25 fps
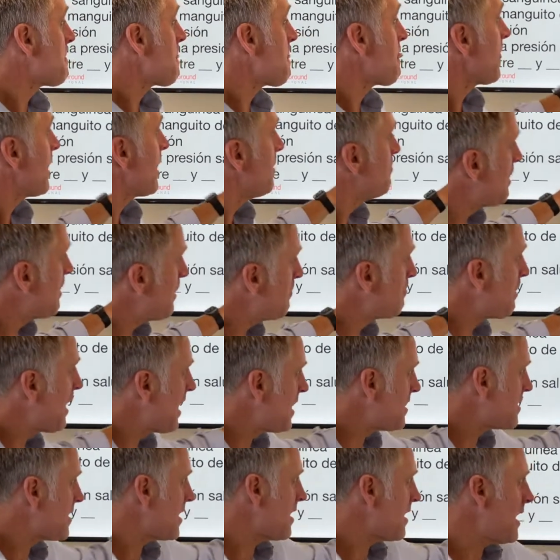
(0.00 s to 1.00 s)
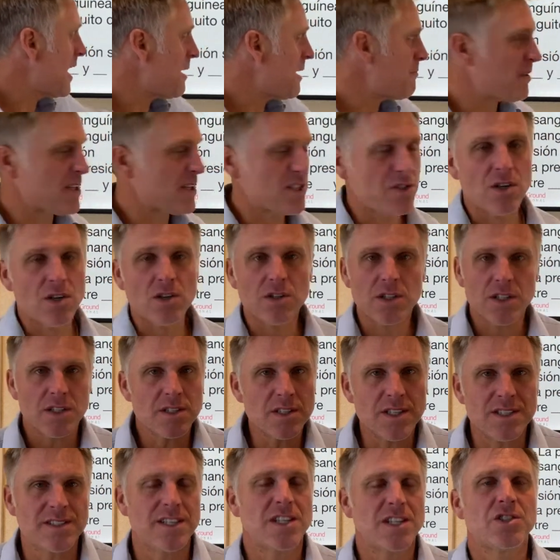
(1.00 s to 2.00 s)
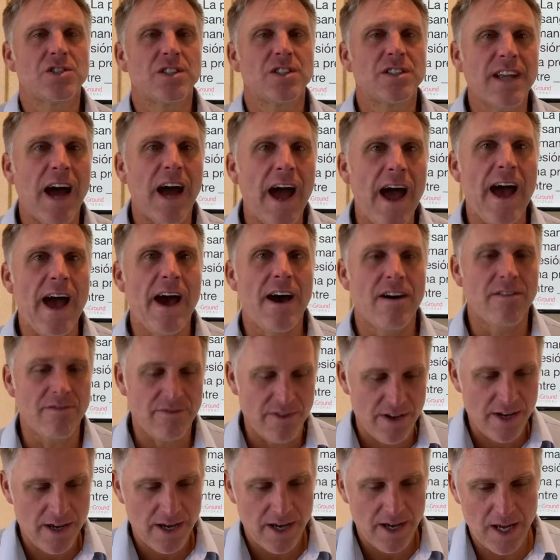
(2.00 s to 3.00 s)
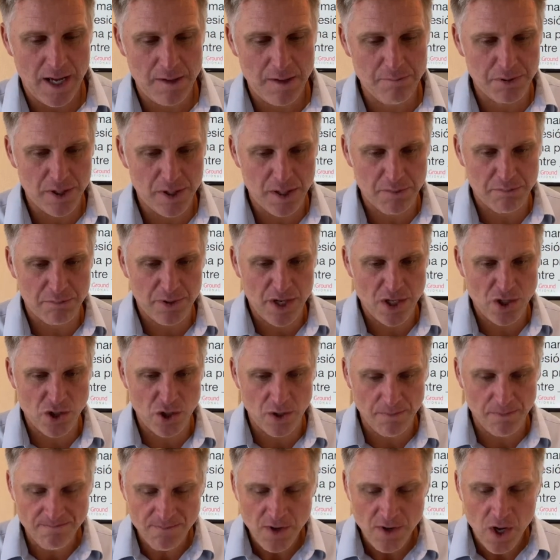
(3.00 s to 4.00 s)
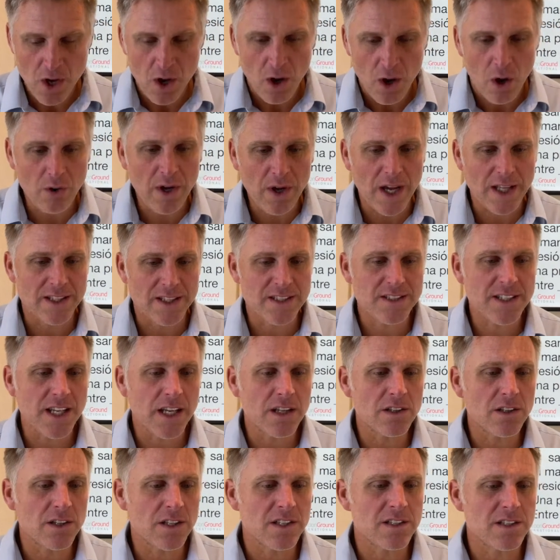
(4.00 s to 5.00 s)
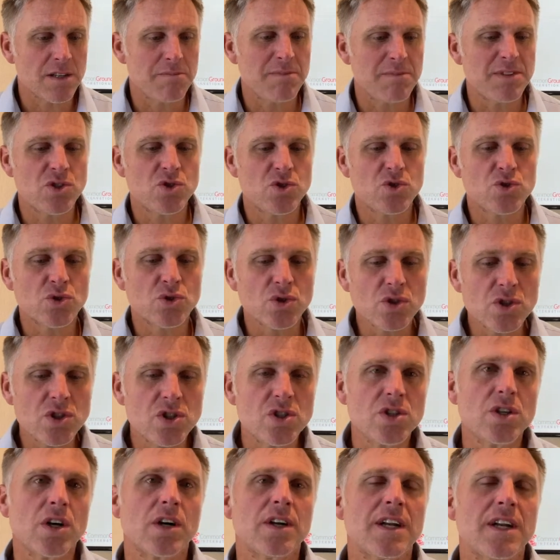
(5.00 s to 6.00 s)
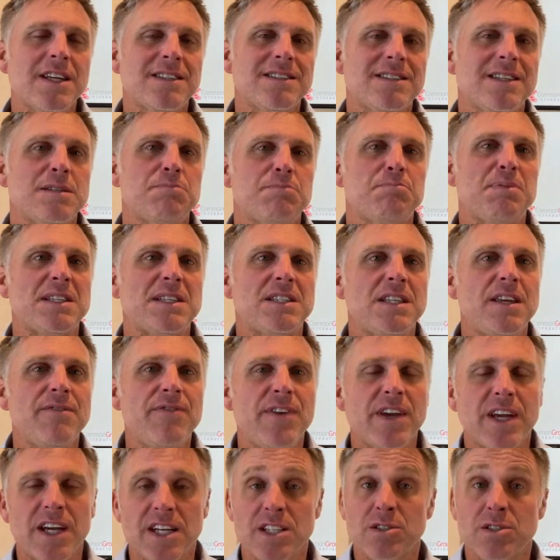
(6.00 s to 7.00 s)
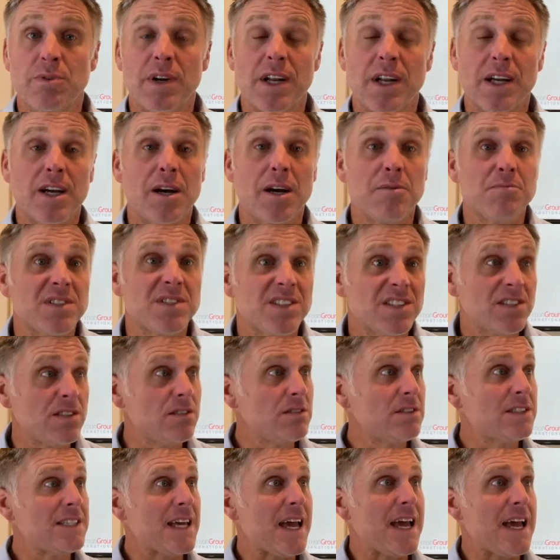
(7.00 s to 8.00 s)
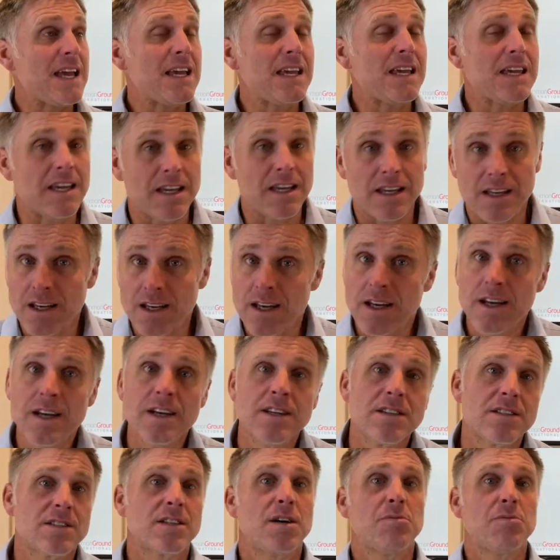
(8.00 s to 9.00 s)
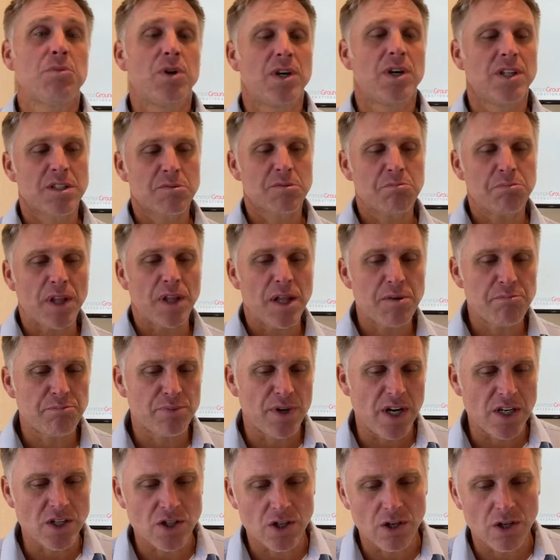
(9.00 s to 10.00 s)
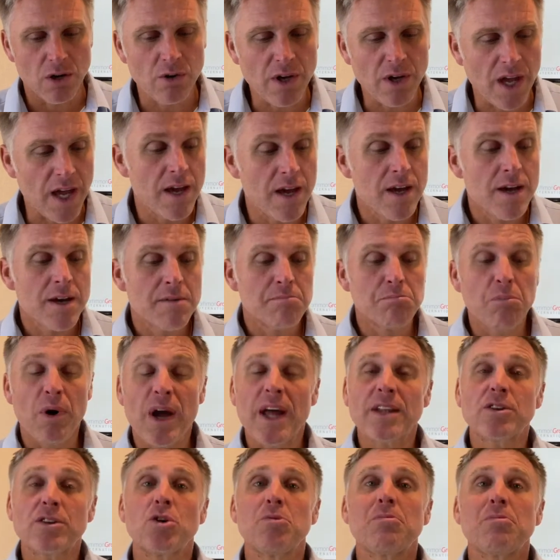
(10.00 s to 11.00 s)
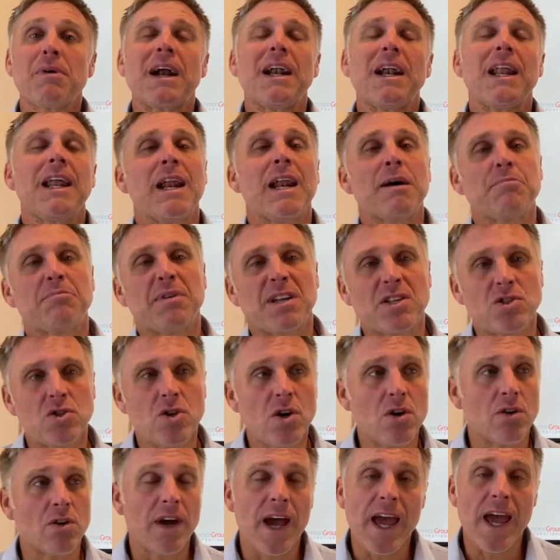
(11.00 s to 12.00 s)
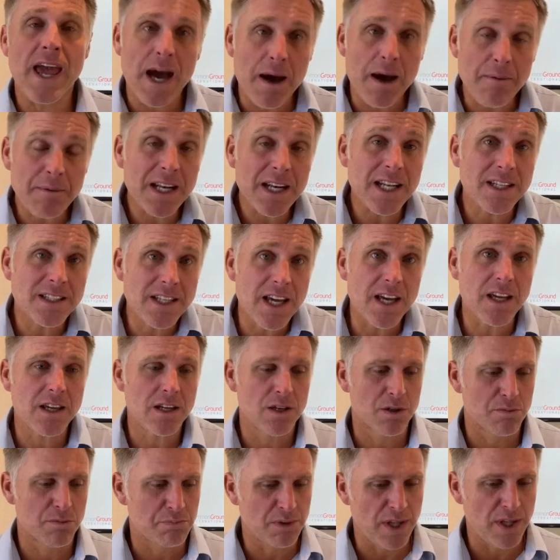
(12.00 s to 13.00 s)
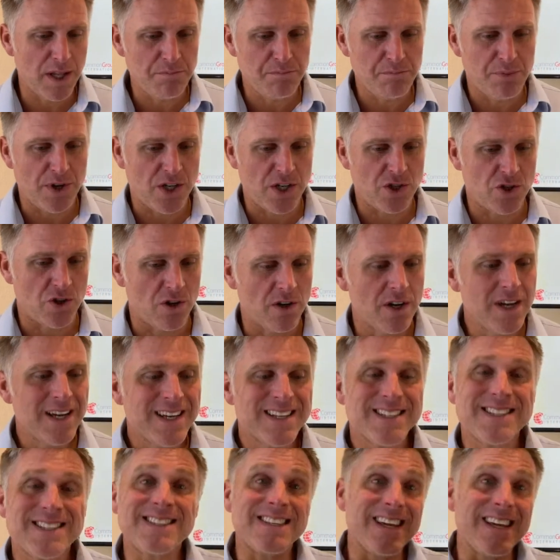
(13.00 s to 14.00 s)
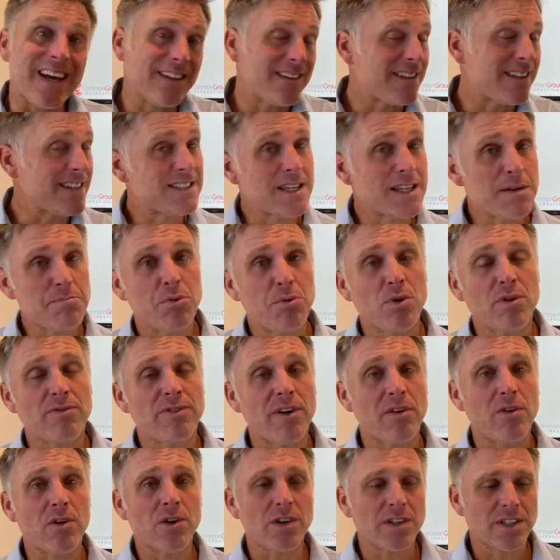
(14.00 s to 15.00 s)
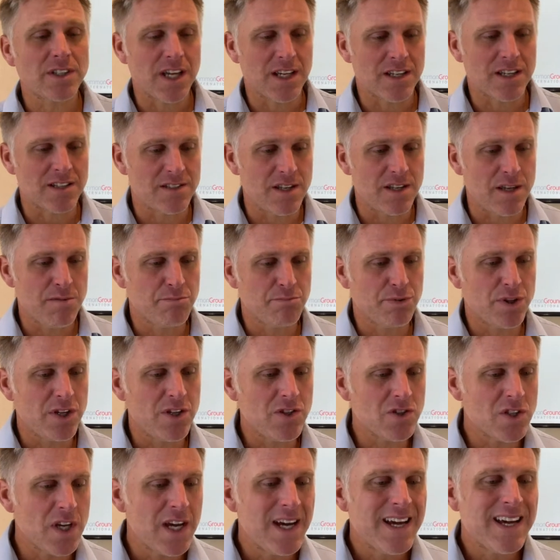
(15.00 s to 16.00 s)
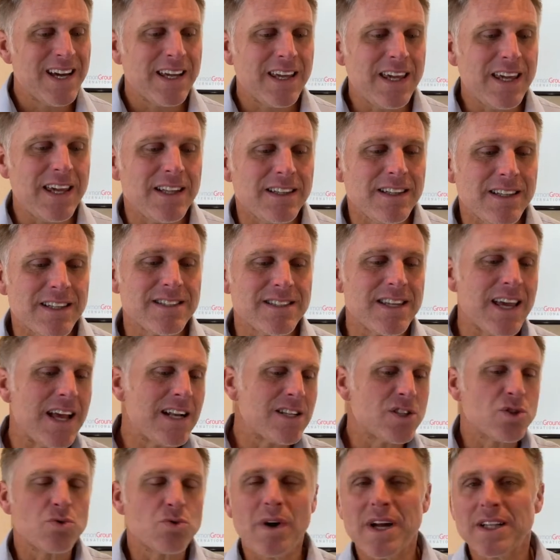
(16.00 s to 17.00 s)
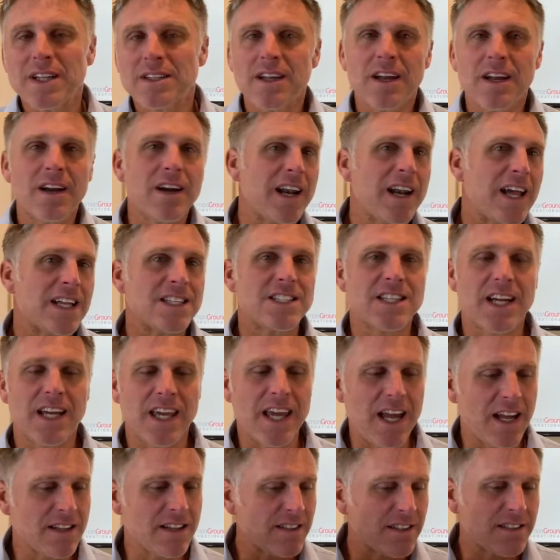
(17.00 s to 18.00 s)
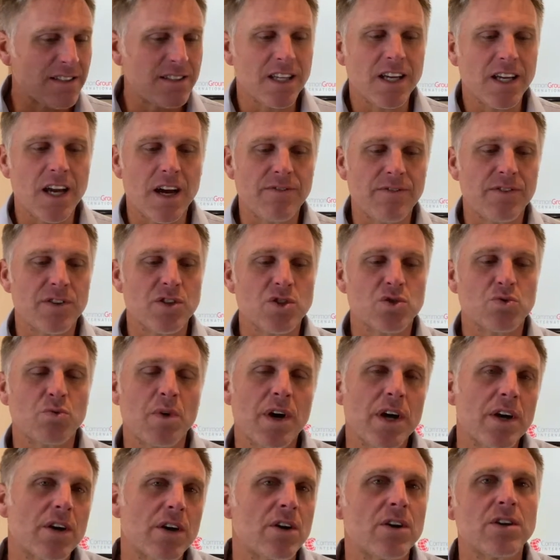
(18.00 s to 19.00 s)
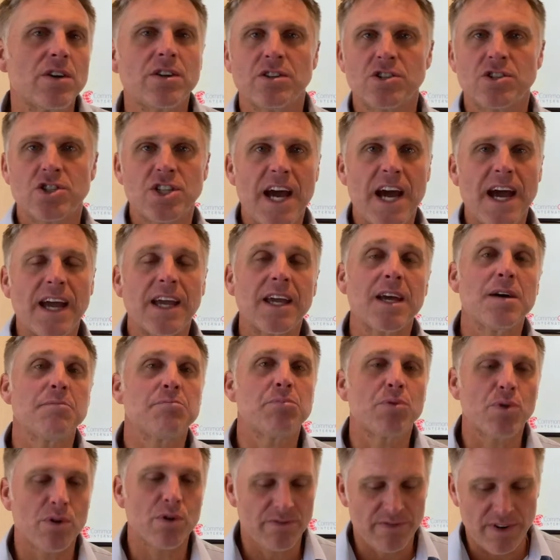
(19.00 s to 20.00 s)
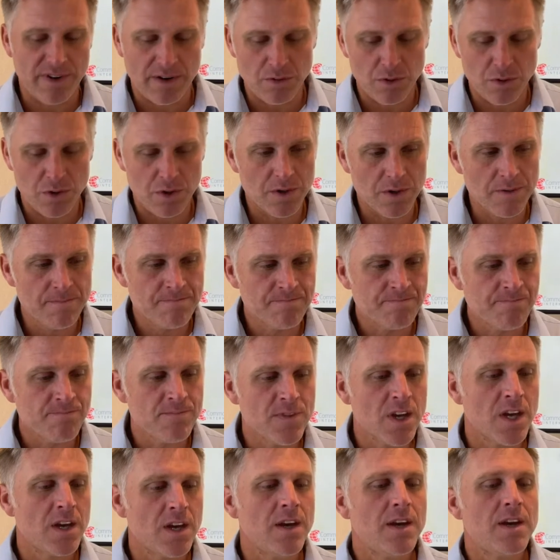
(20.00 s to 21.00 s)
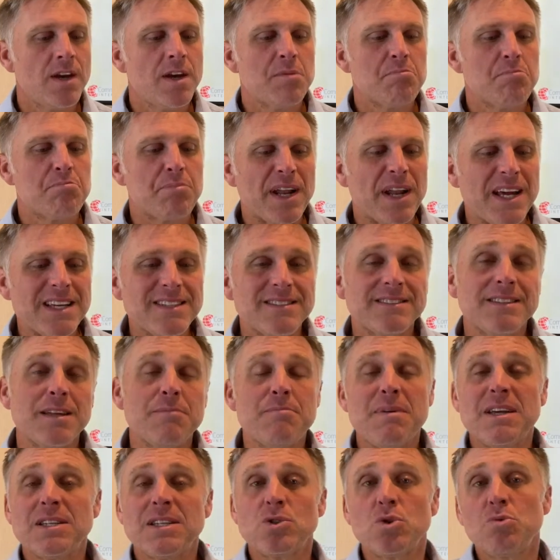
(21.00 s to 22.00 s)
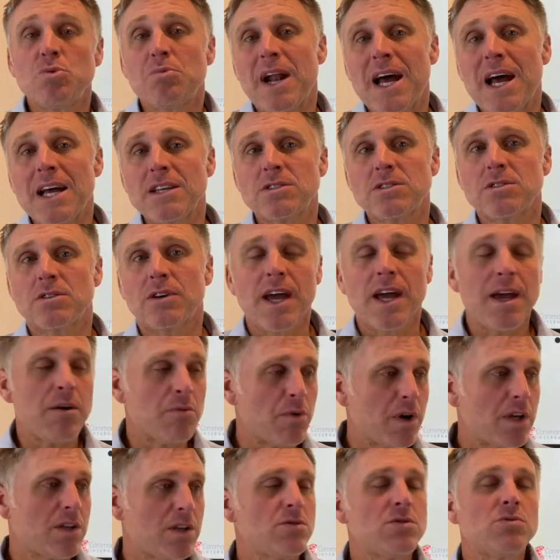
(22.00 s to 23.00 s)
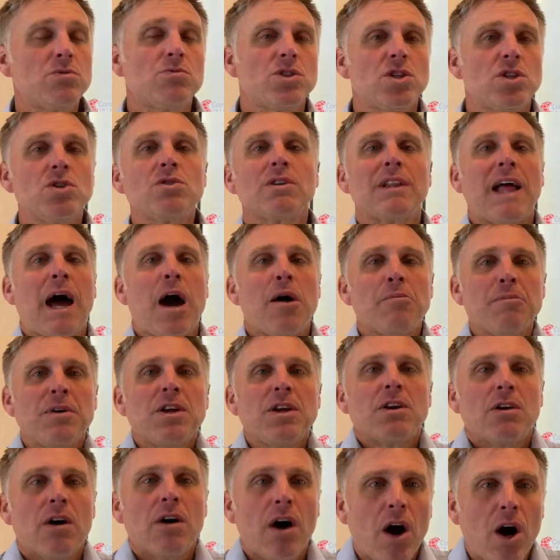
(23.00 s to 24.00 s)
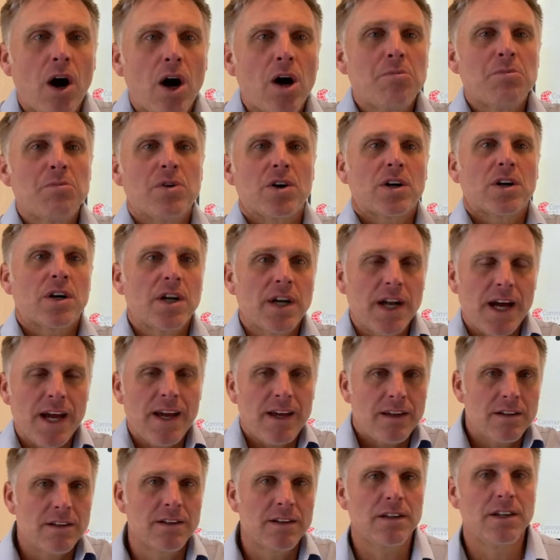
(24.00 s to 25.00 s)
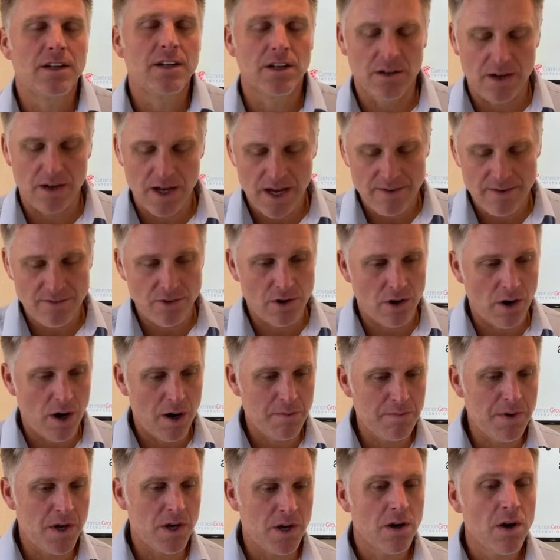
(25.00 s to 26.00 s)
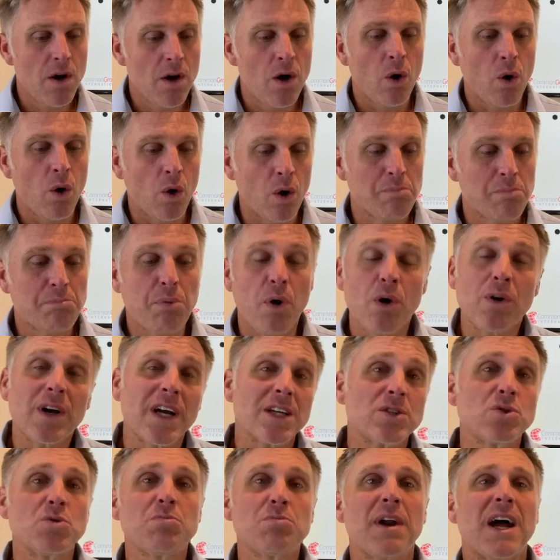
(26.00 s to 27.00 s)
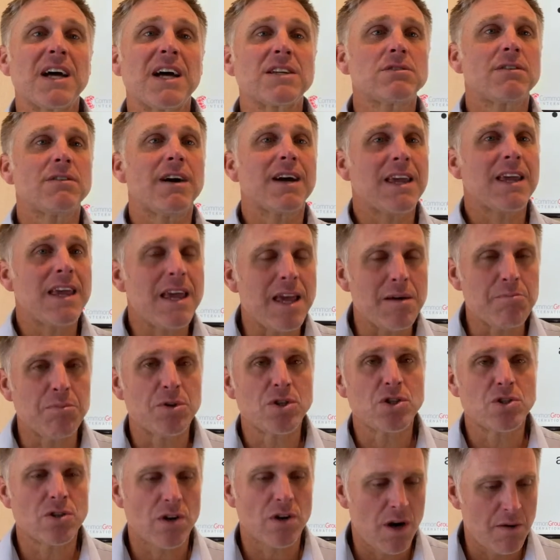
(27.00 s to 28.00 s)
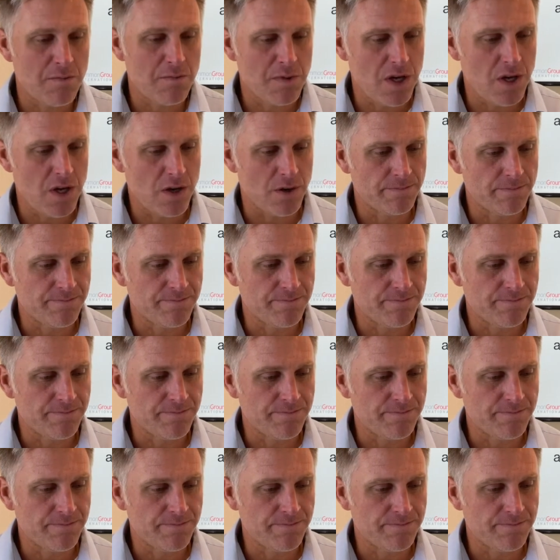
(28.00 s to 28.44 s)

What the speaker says: But padecer de la presión is essentially to have high blood pressure. Okay, let's take a look at some instrucciones específicas when it comes to taking someone's blood pressure. Okay, voy a tomarle la presión. Hey, I'm going to take your blood pressure. Siéntese, por favor. Take a seat, please. Quítese el suéter, la chaqueta. Take off your sweater, your jacket, por favor. Présteme su brazo. Hey, would you allow me your arm, or can I, have your arm here? Or ponga su brazo aquí. Put your arm here.